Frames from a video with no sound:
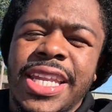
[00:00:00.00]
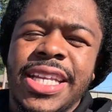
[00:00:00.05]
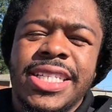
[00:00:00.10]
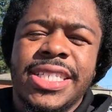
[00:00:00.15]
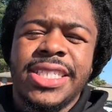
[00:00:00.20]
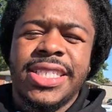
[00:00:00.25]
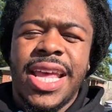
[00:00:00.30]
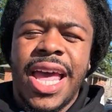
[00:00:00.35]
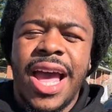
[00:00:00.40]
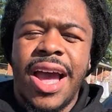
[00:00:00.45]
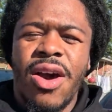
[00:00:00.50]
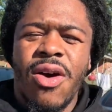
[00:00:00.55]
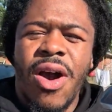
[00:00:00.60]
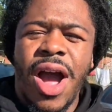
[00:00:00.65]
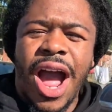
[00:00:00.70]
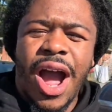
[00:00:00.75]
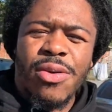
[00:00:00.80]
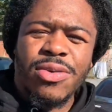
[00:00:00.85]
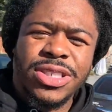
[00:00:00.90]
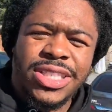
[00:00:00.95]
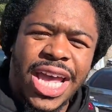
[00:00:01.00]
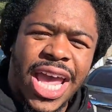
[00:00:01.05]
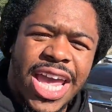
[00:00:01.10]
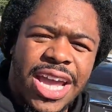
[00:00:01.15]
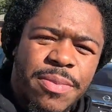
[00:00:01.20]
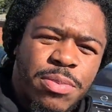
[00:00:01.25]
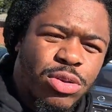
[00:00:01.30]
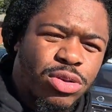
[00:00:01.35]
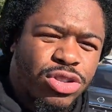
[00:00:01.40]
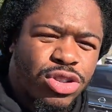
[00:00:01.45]
this is how I was
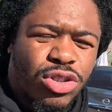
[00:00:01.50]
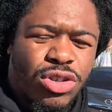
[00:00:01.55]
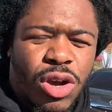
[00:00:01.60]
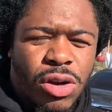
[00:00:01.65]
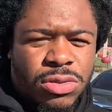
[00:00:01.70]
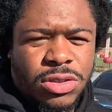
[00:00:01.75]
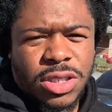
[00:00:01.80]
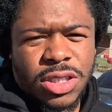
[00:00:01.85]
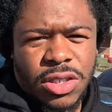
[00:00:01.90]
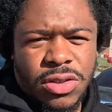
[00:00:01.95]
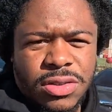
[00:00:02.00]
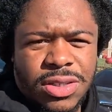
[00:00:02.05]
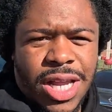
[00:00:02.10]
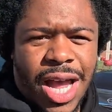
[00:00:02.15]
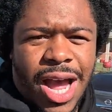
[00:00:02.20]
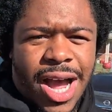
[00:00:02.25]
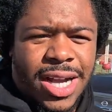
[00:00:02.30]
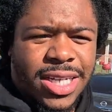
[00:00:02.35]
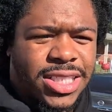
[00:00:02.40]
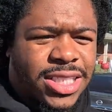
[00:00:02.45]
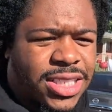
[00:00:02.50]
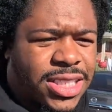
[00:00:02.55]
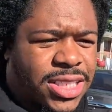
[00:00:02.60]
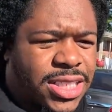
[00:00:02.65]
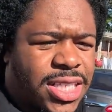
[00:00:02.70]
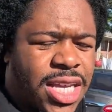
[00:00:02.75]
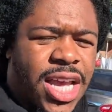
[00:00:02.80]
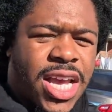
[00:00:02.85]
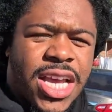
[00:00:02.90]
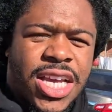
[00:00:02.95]
able to go to those auctions